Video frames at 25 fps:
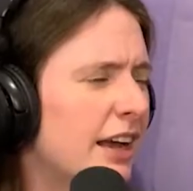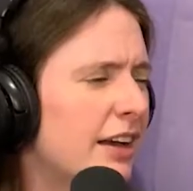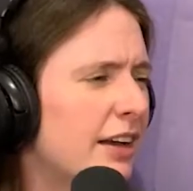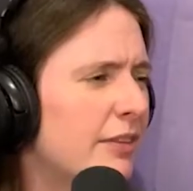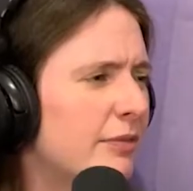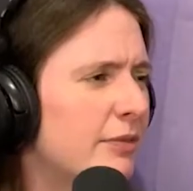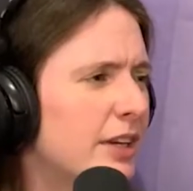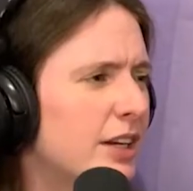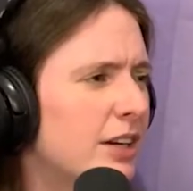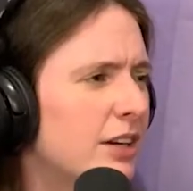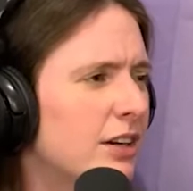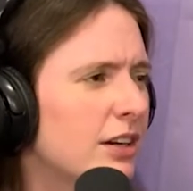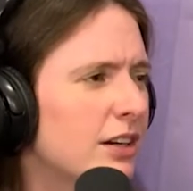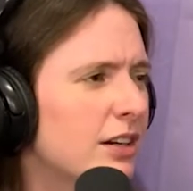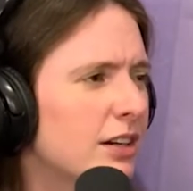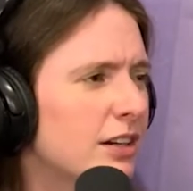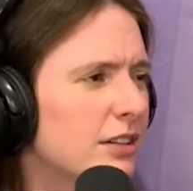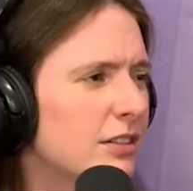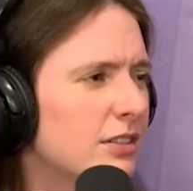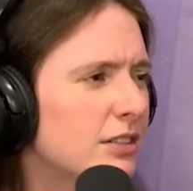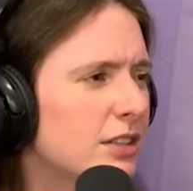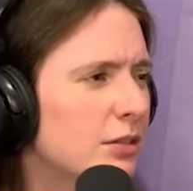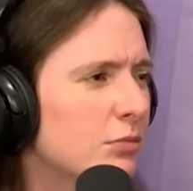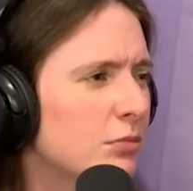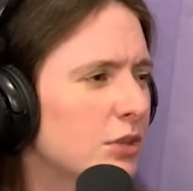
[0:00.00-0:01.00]
been her.
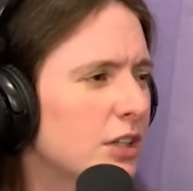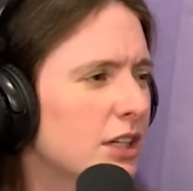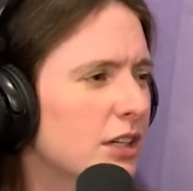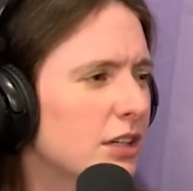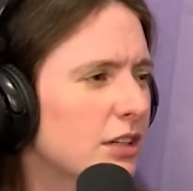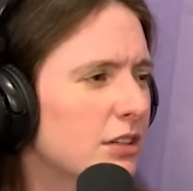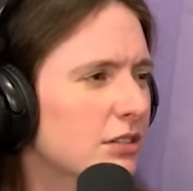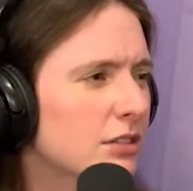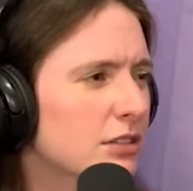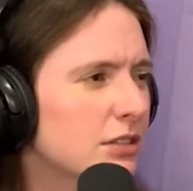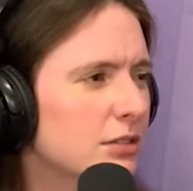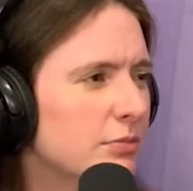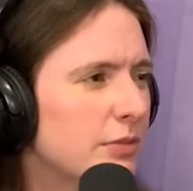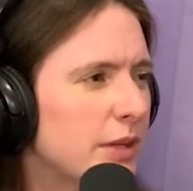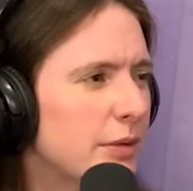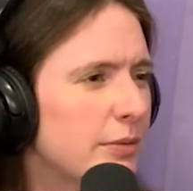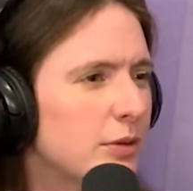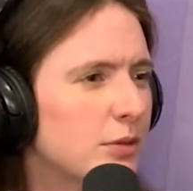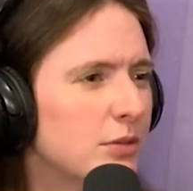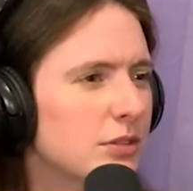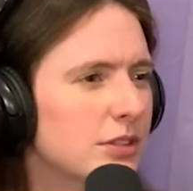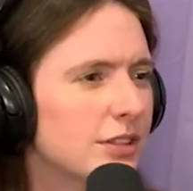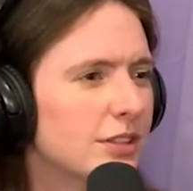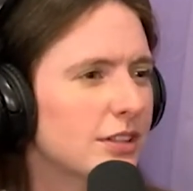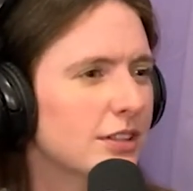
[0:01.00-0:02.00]
Someone else. Maybe it
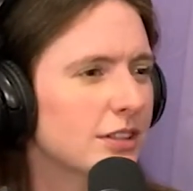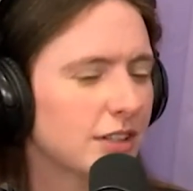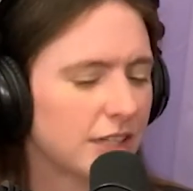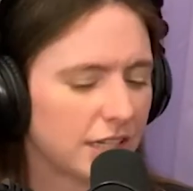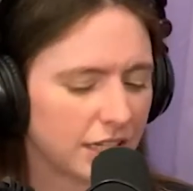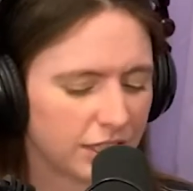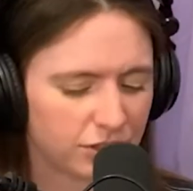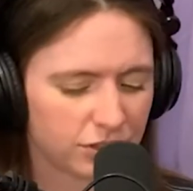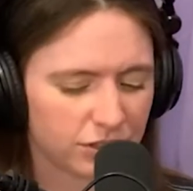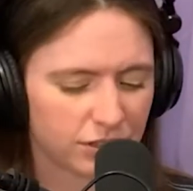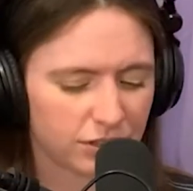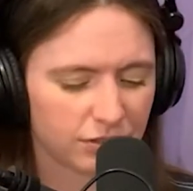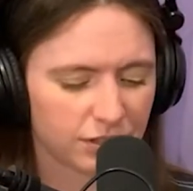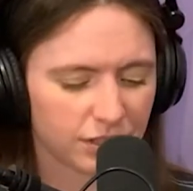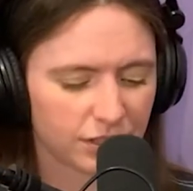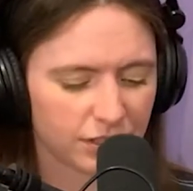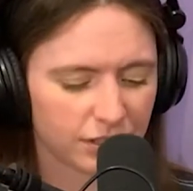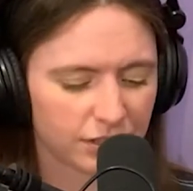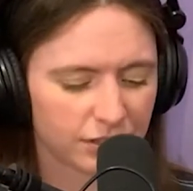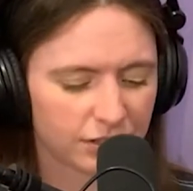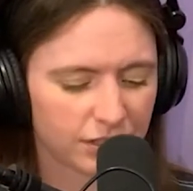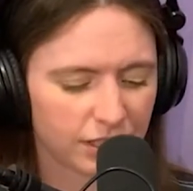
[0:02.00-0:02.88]
was her. I should have written this down.